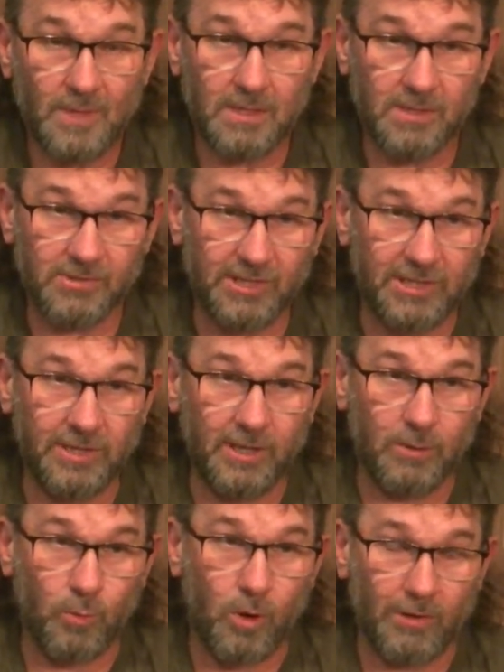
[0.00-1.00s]
I seen
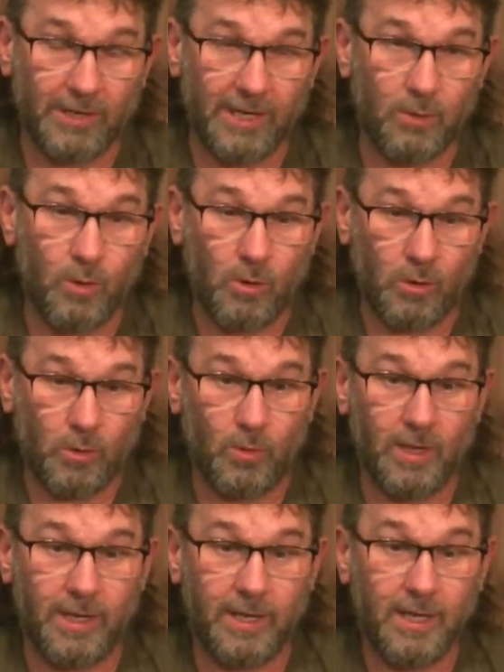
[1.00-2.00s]
deer walking in and walking
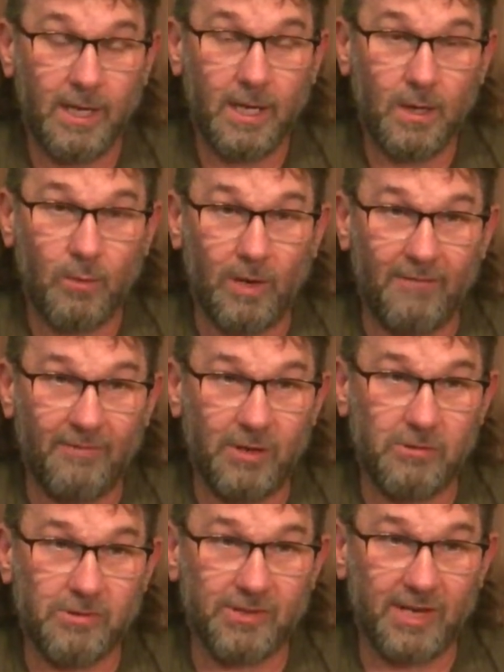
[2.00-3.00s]
away. When I
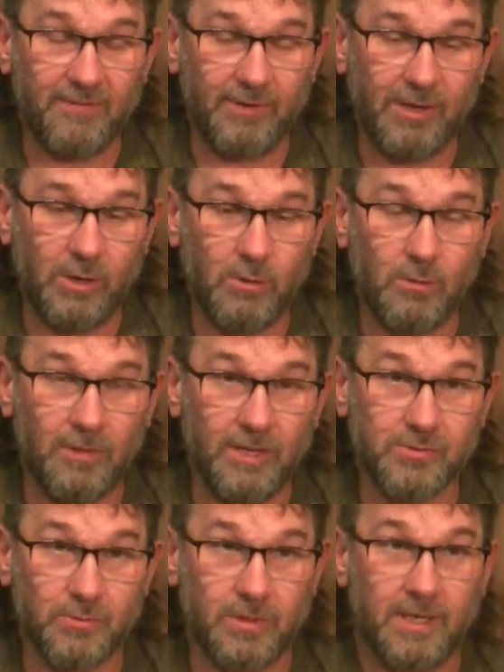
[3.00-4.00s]
viewed the same video on
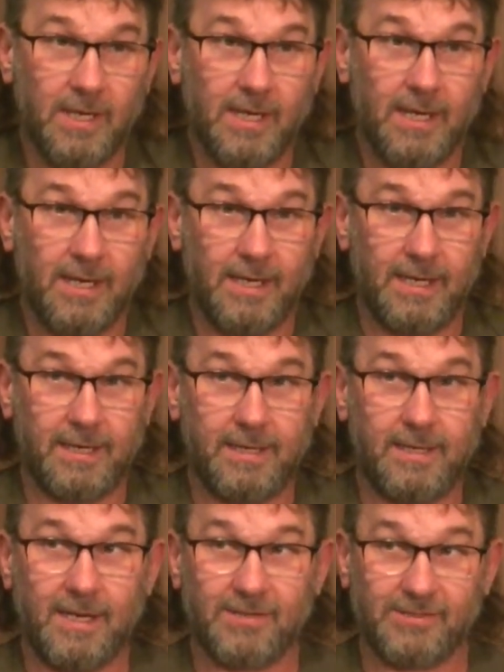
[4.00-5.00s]
this one,
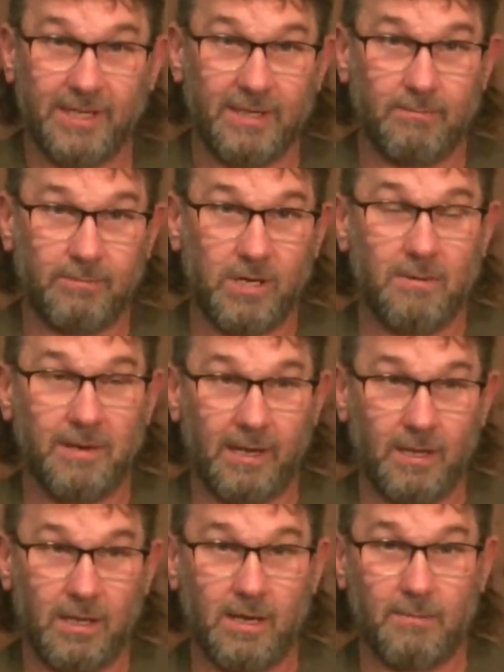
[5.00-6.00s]
I seen them coming
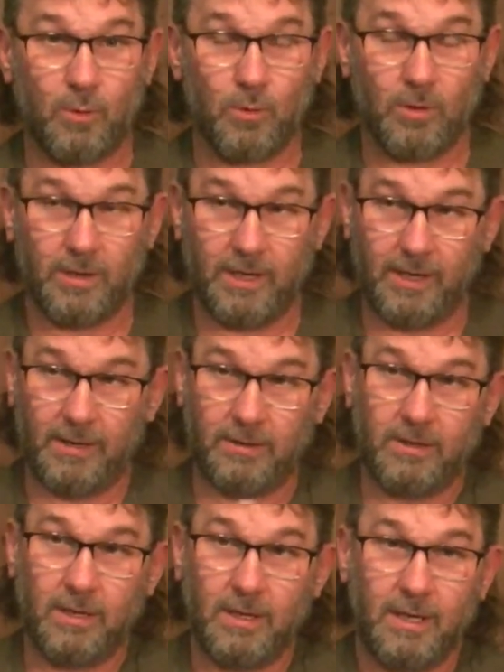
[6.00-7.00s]
in a lot more and
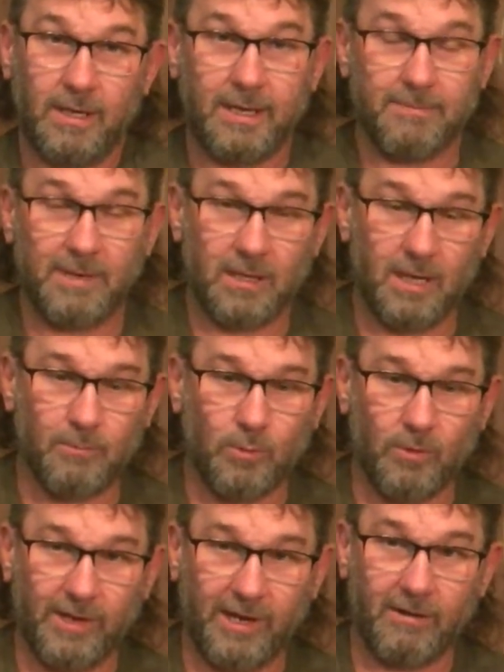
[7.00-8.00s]
give me a lot
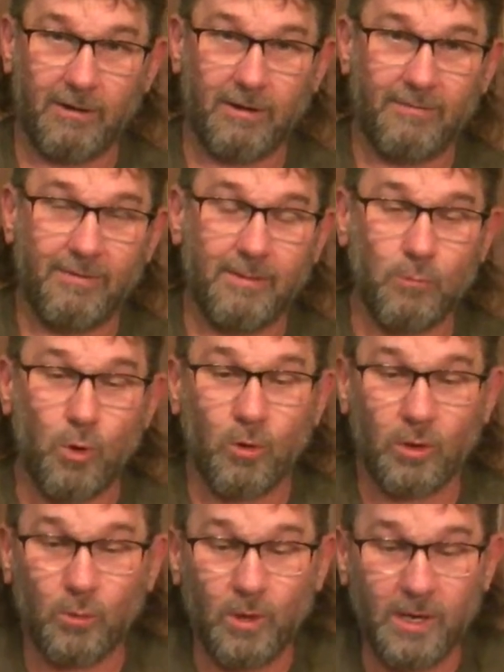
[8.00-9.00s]
more of the area than
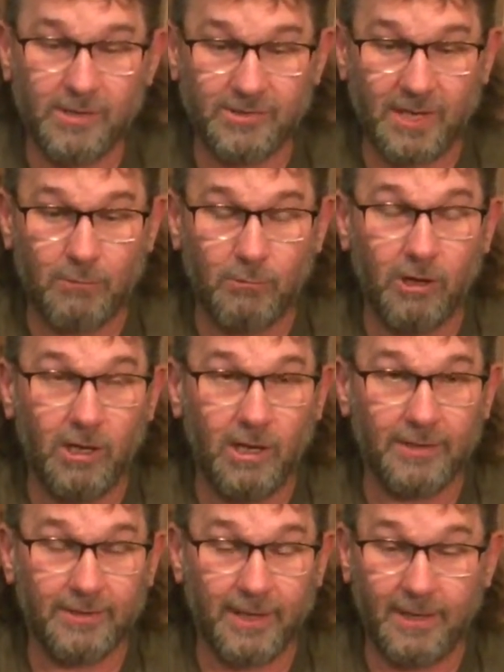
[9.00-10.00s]
walking away, so I really
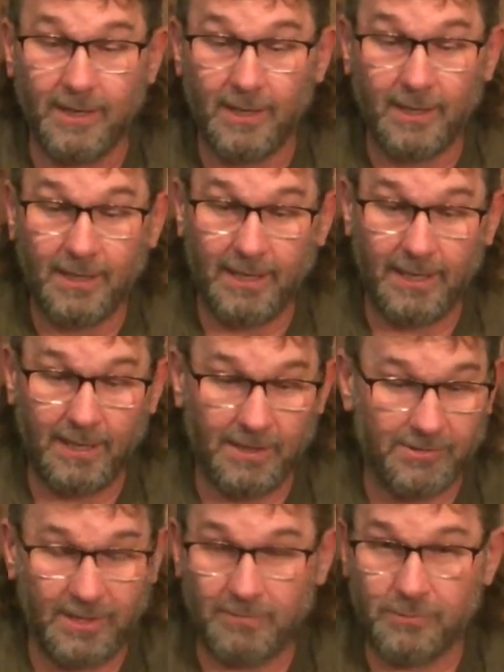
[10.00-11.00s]
like that. And like I
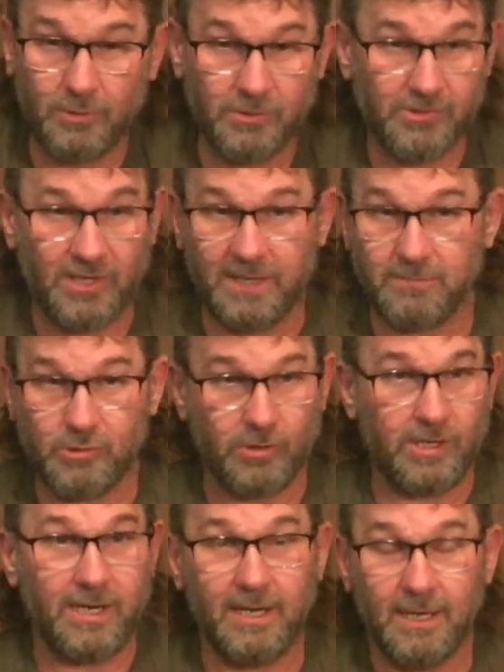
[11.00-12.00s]
said, it was on the same tree.